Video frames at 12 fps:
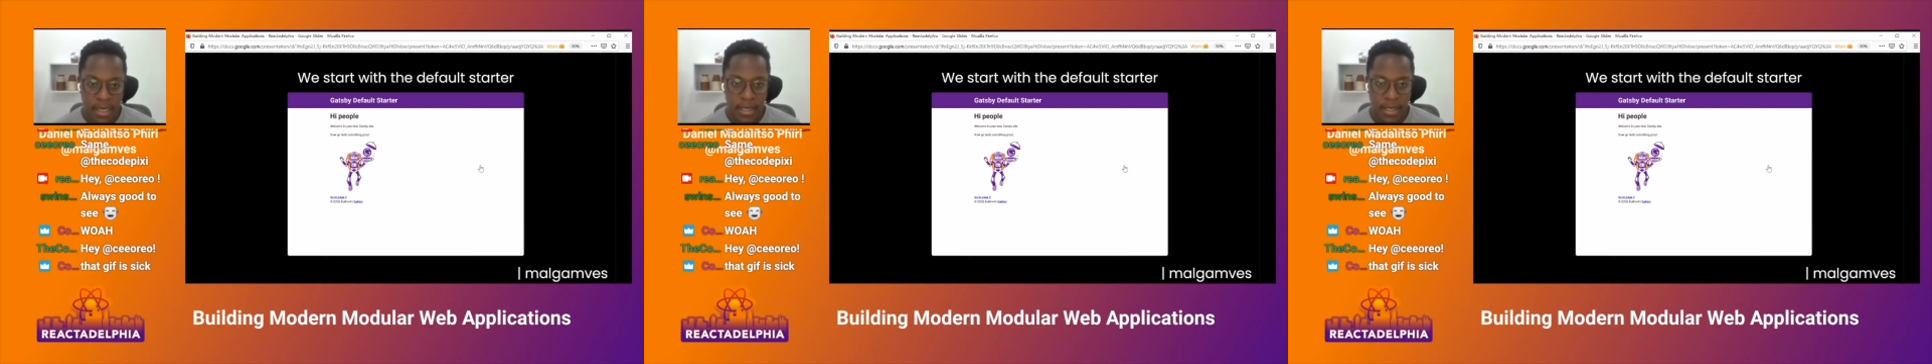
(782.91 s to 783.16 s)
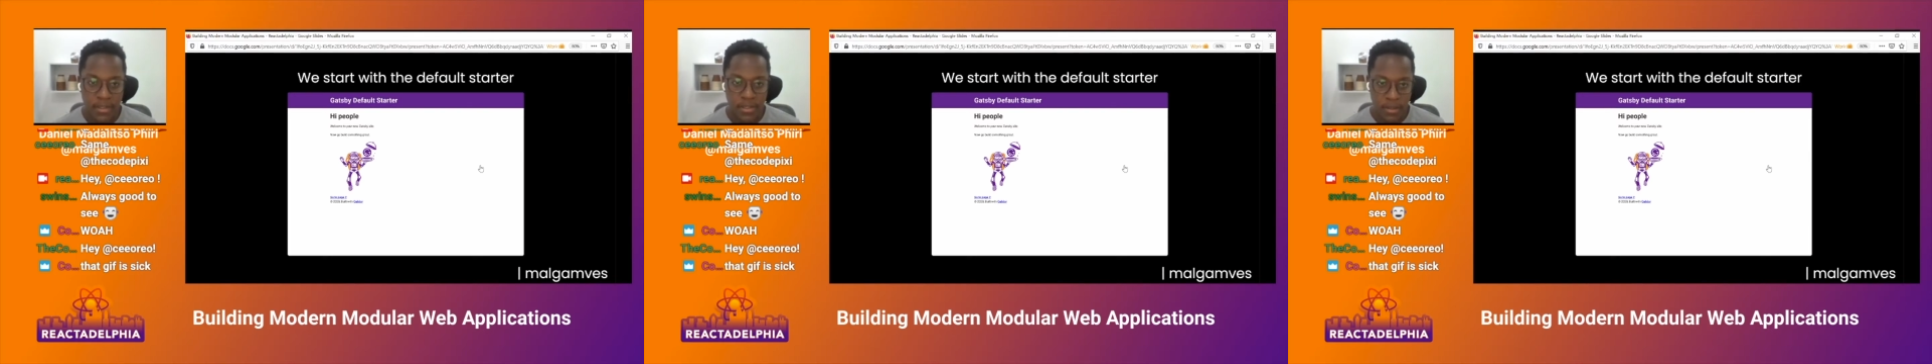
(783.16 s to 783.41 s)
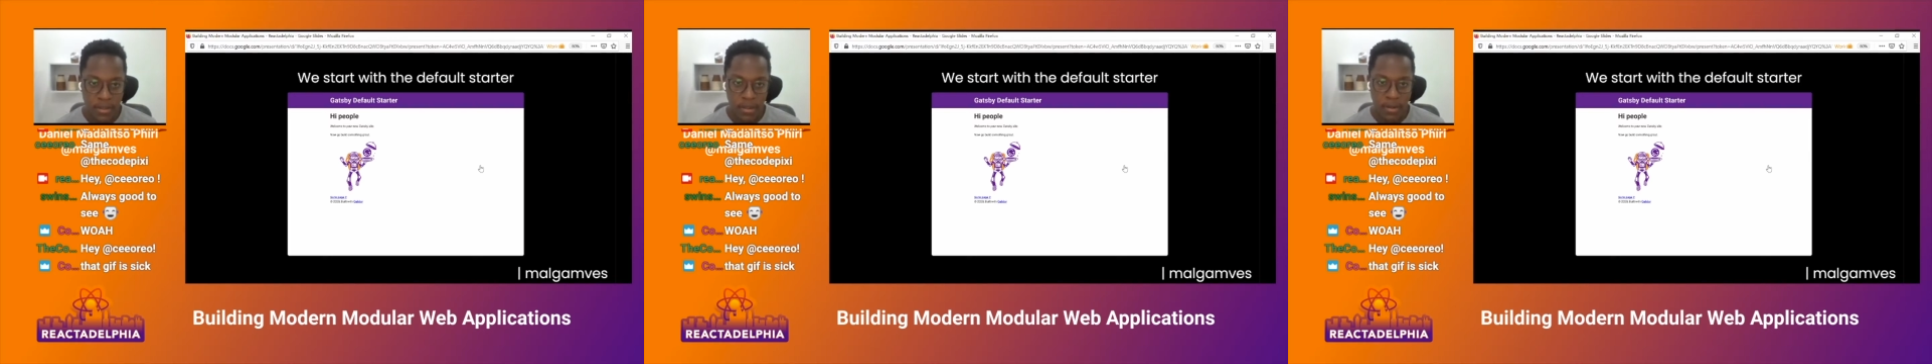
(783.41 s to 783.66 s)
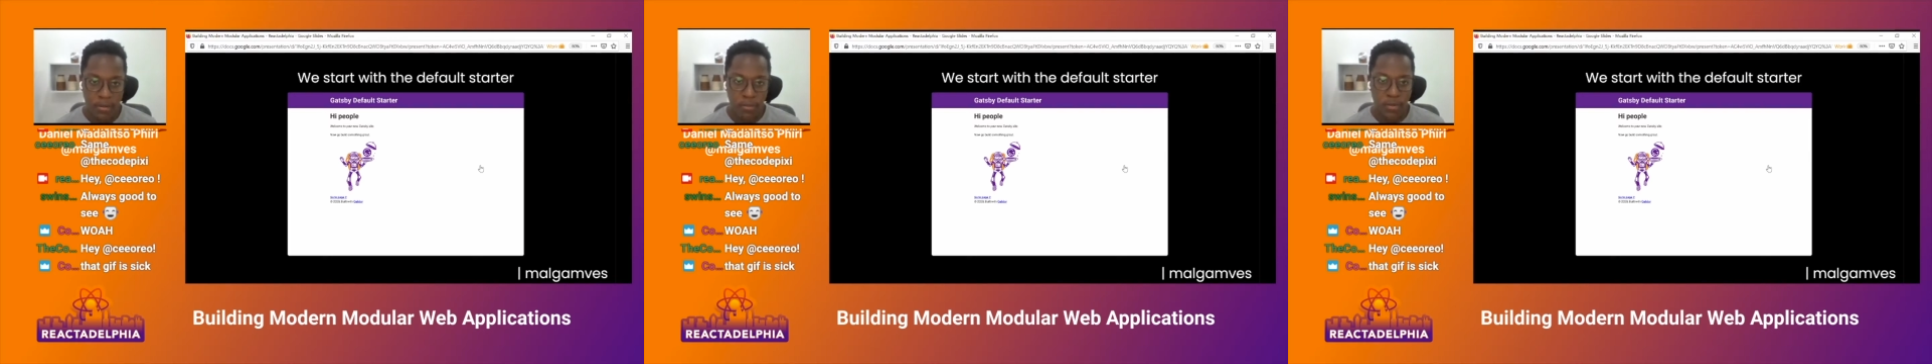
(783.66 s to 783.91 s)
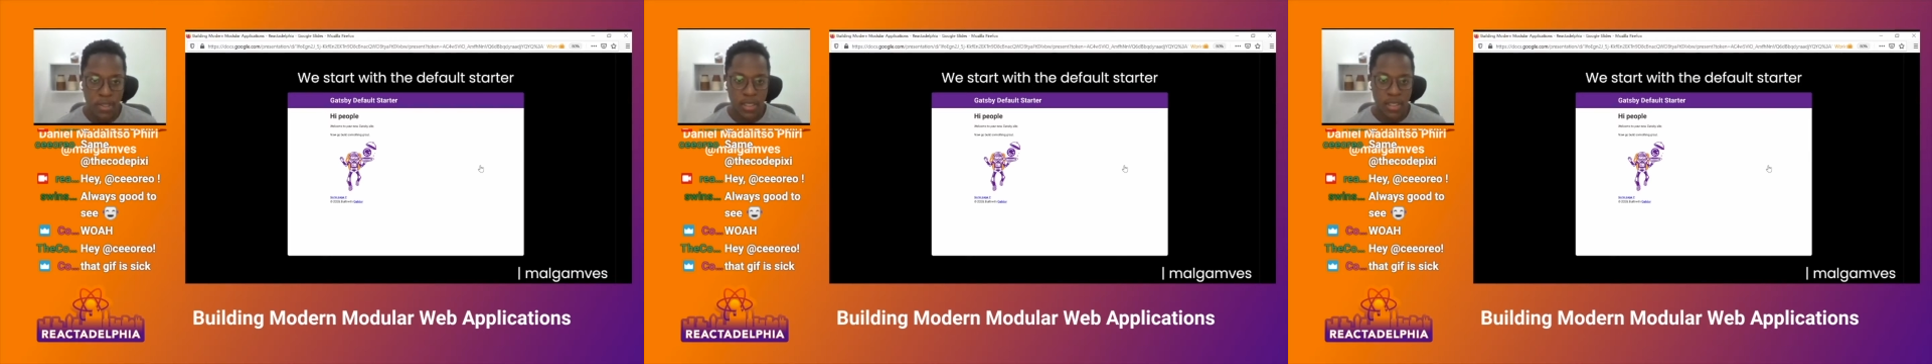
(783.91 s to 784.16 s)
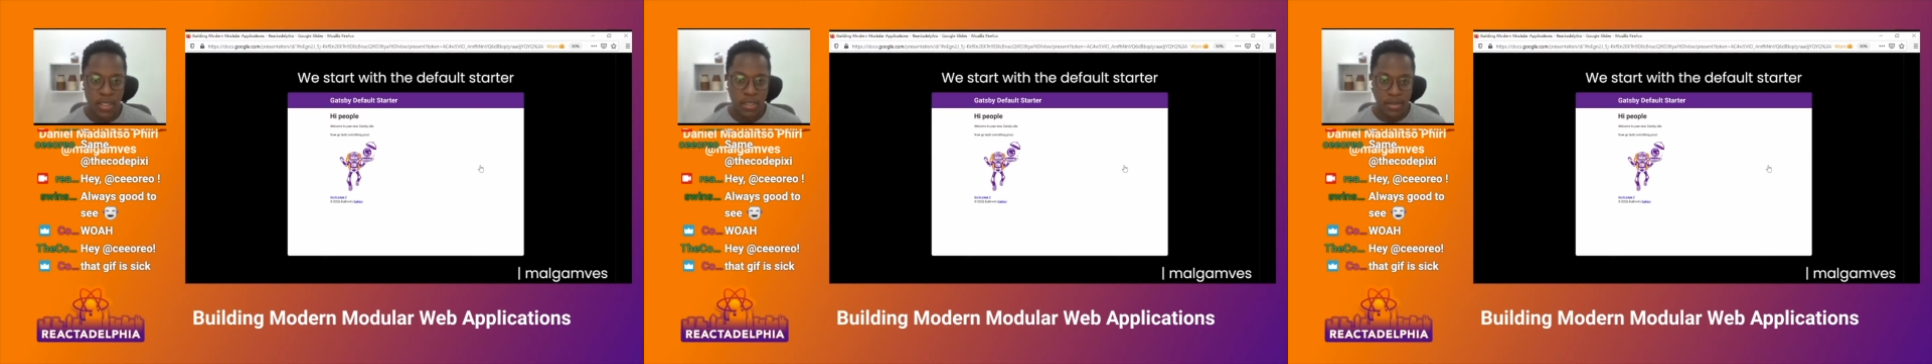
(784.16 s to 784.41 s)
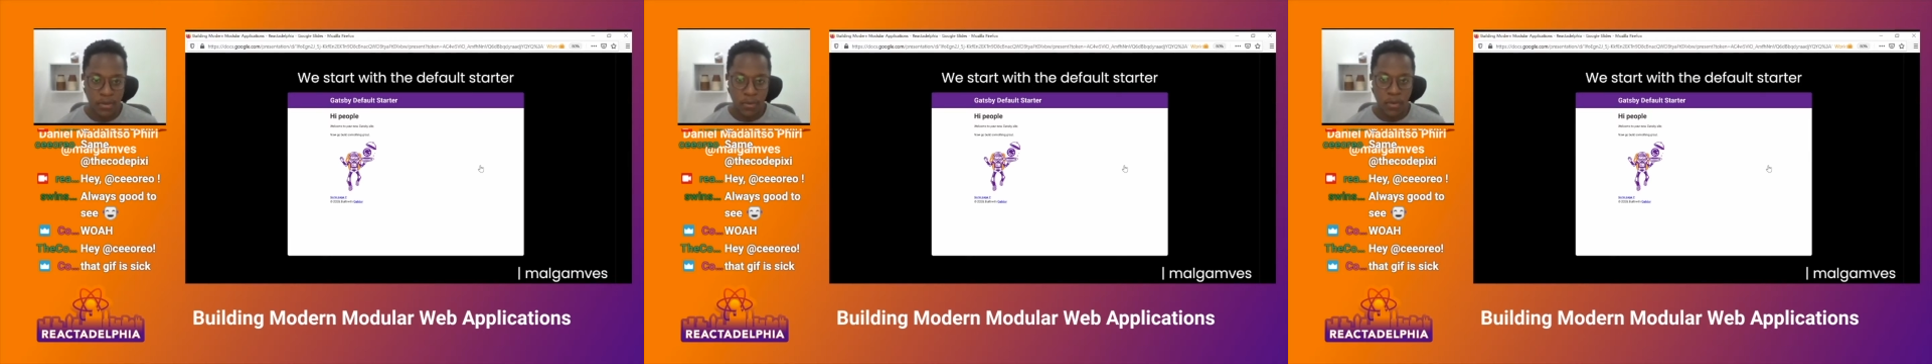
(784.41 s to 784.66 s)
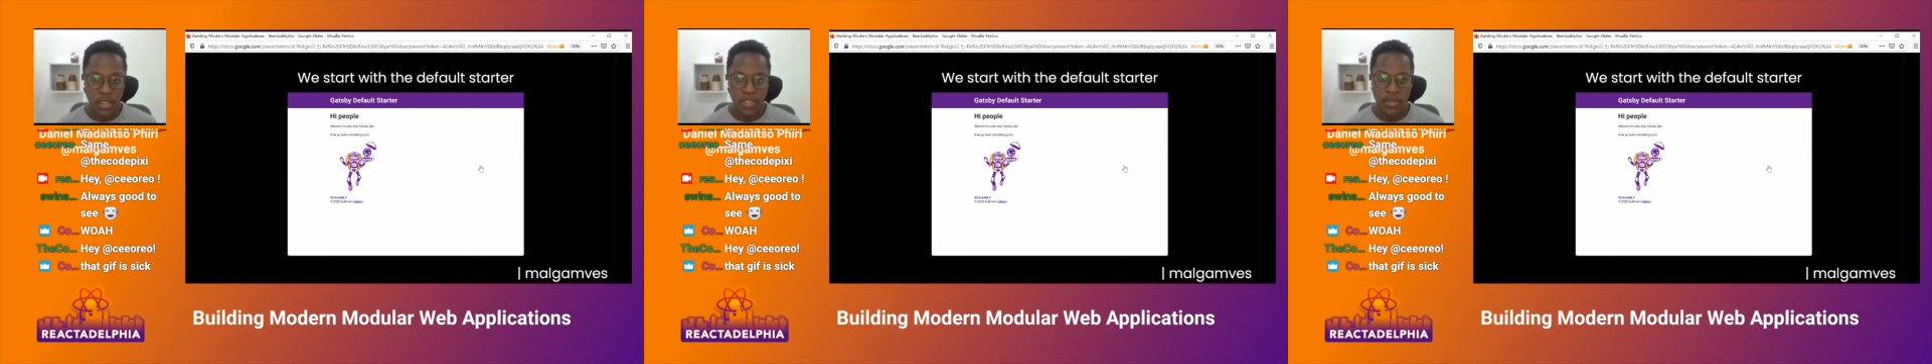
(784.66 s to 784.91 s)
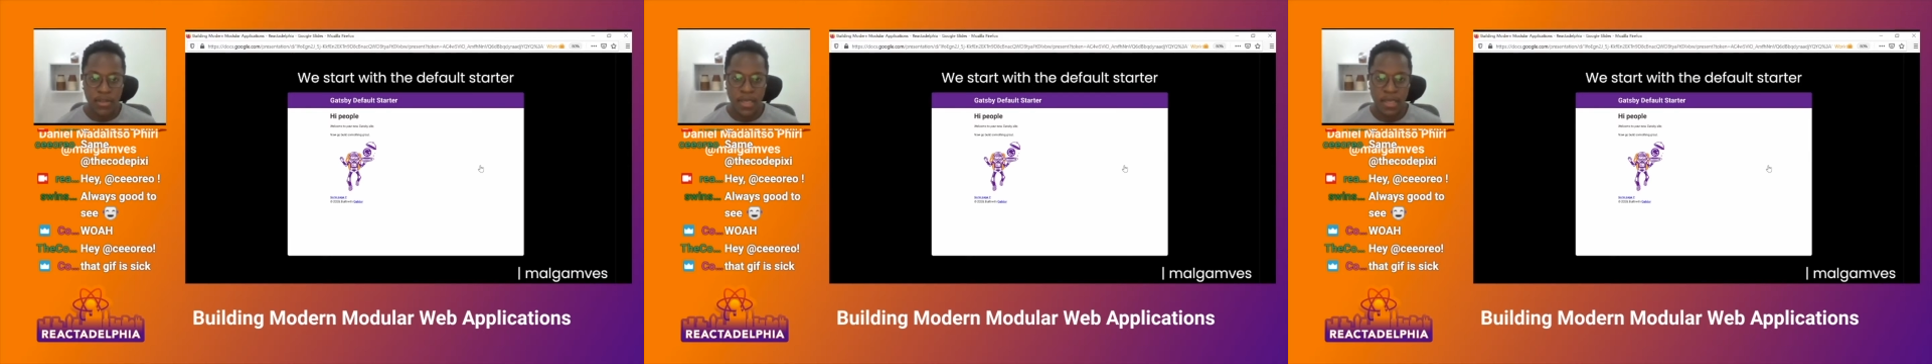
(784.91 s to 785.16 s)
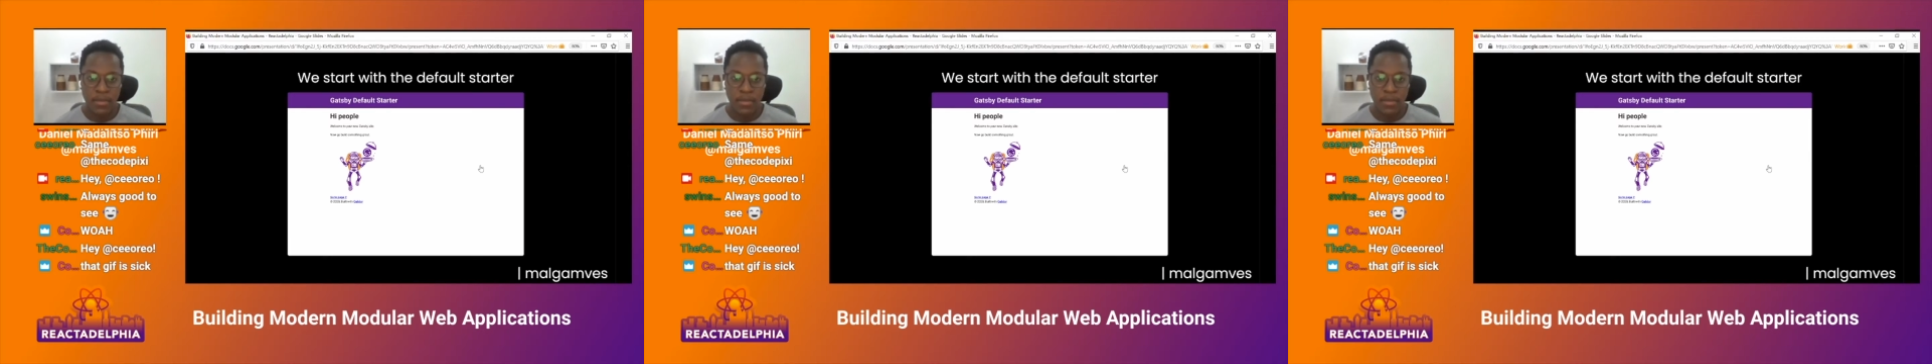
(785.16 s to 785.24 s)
And we want to be